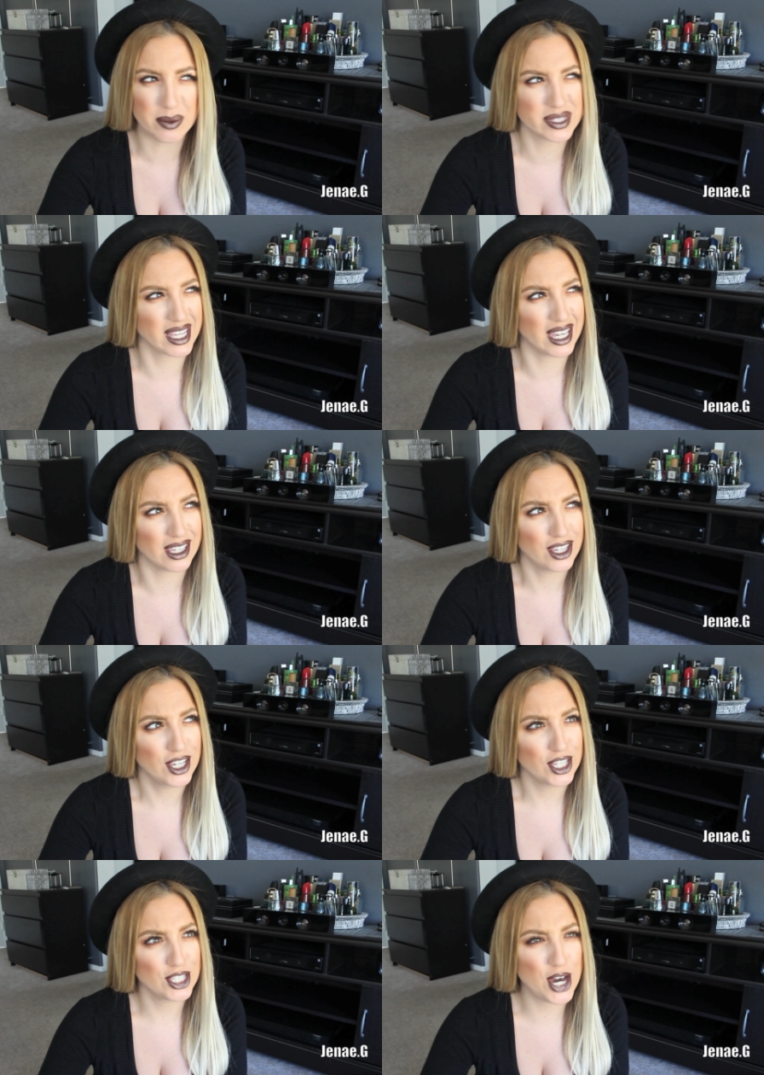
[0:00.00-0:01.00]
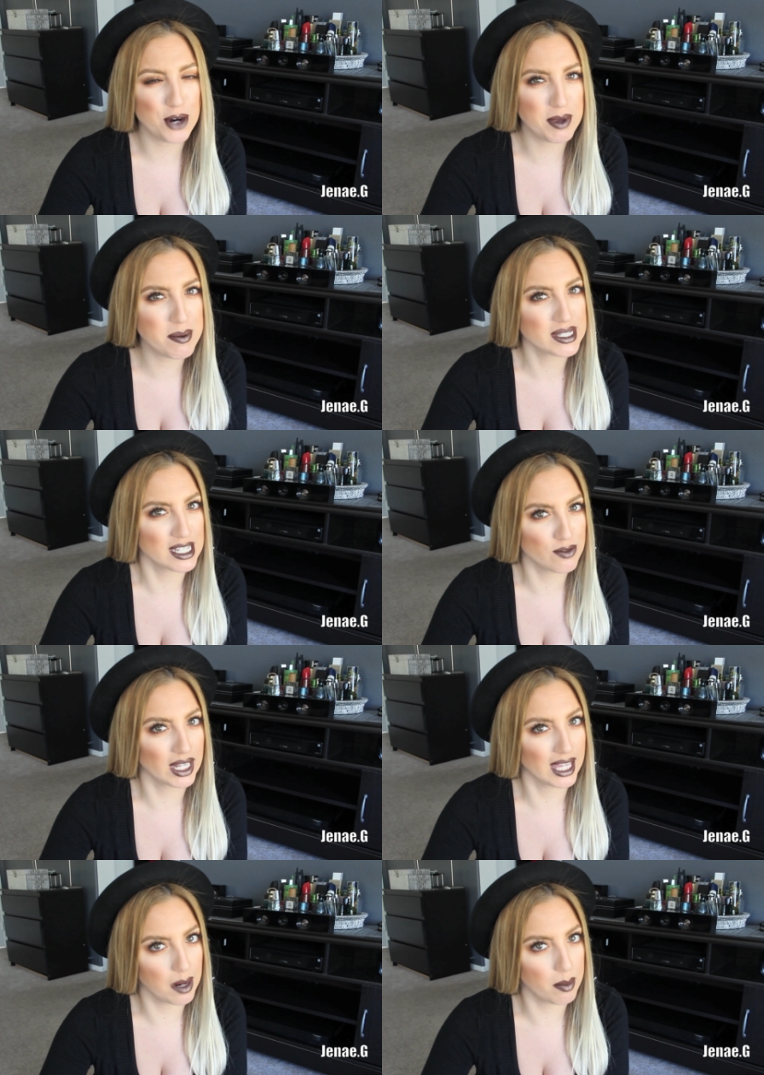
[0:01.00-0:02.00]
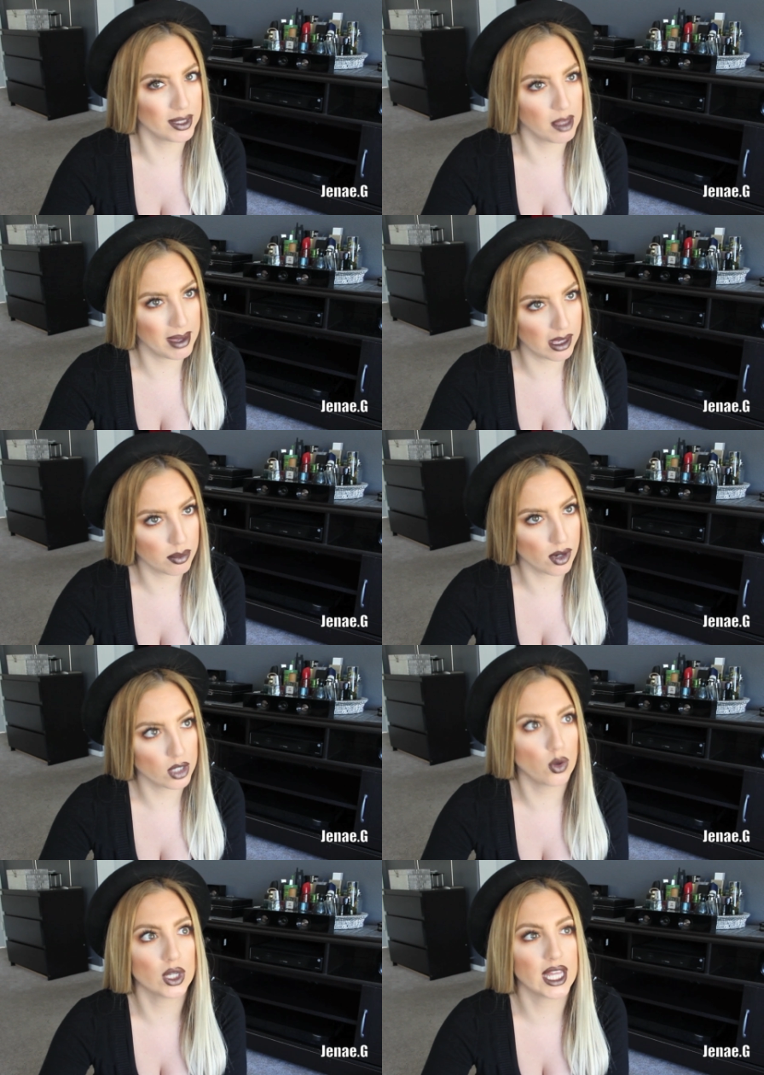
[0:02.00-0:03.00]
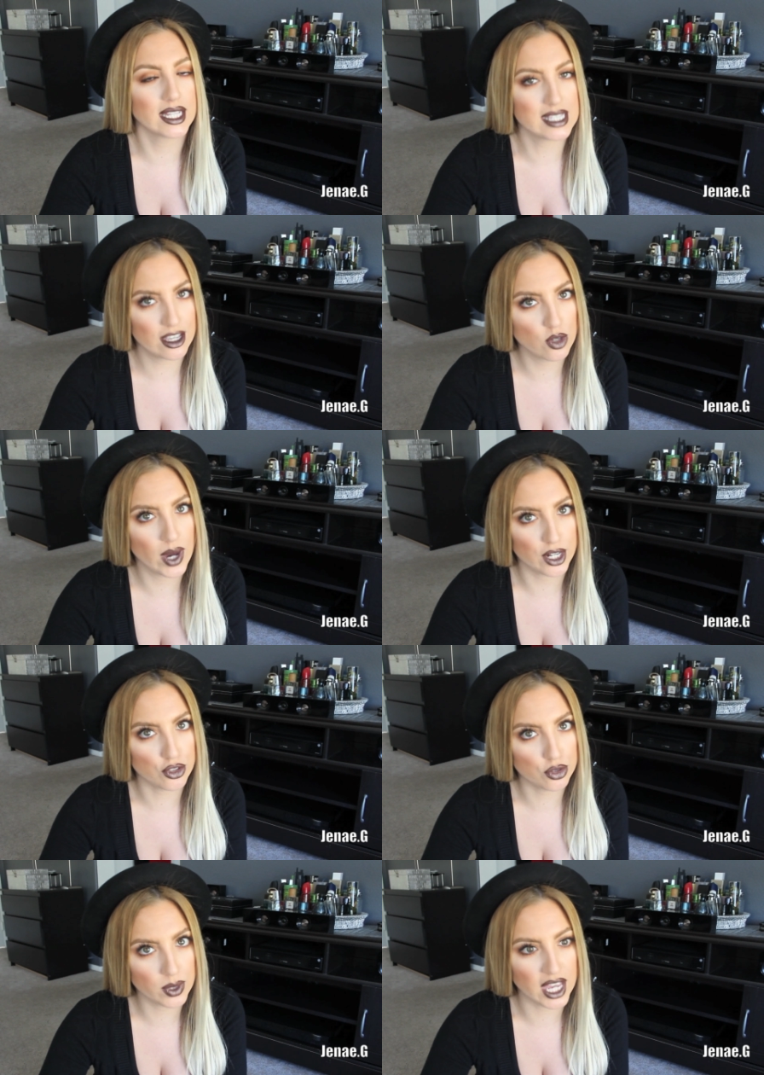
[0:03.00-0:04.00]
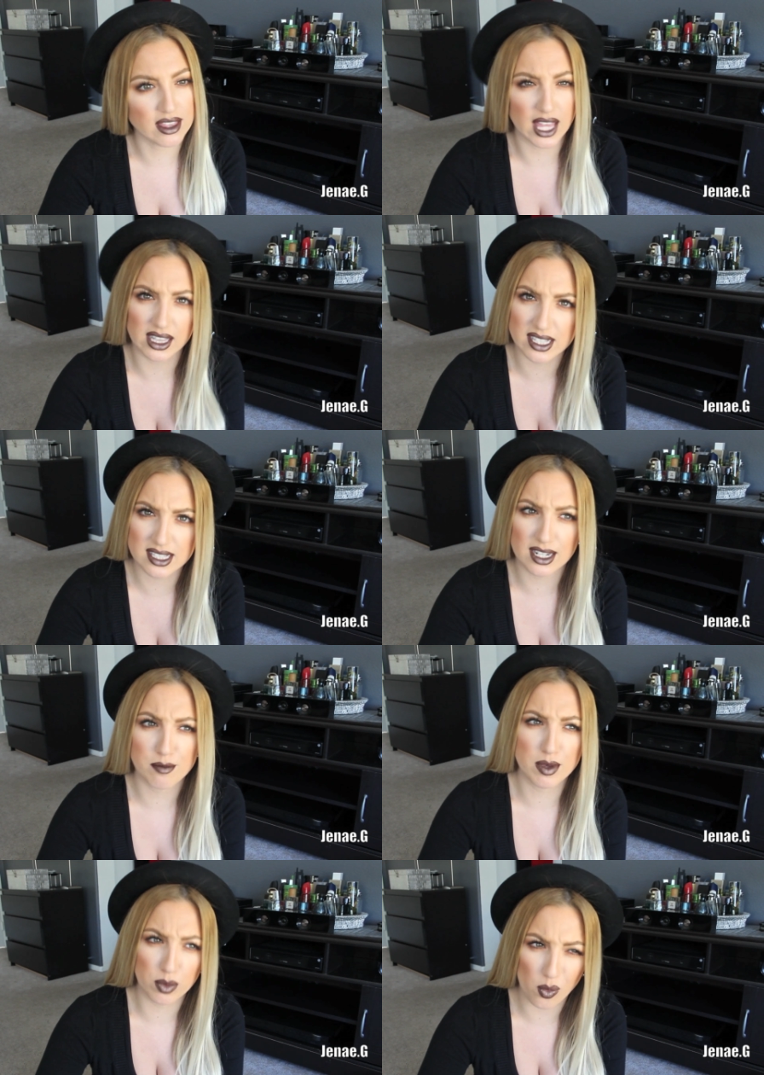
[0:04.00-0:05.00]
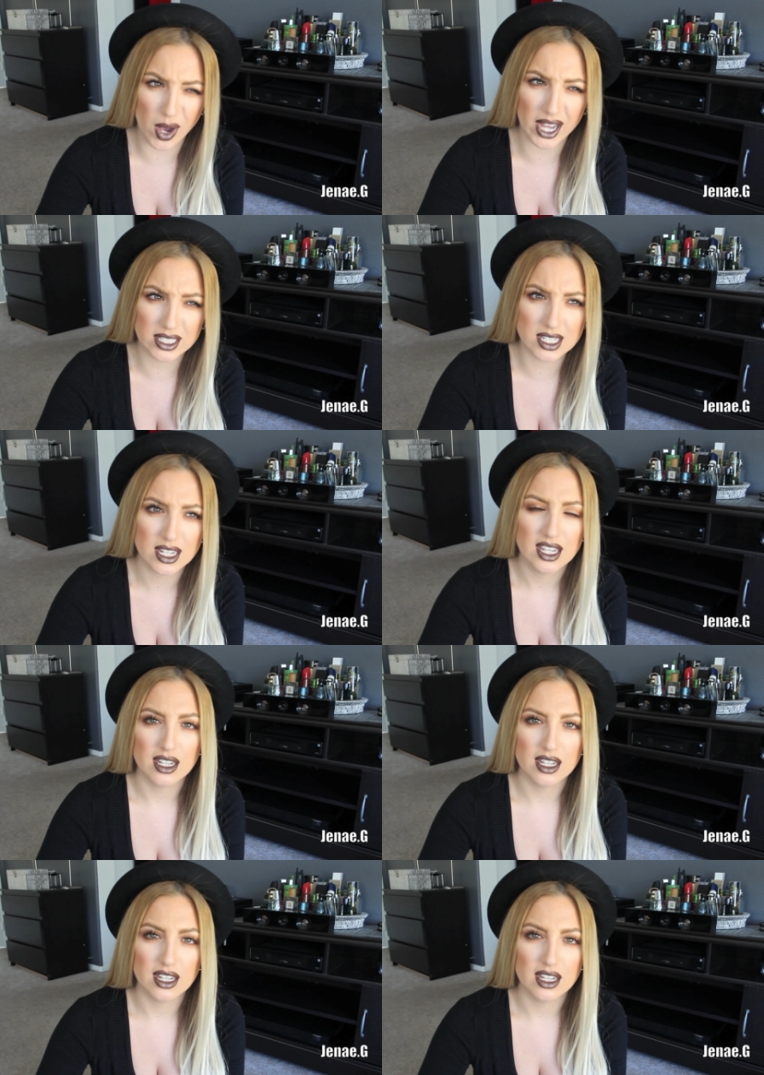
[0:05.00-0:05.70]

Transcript: I was like, yo, people sit in front of the camera, put their makeup on, or like tell you how to do it and they listen and people watch.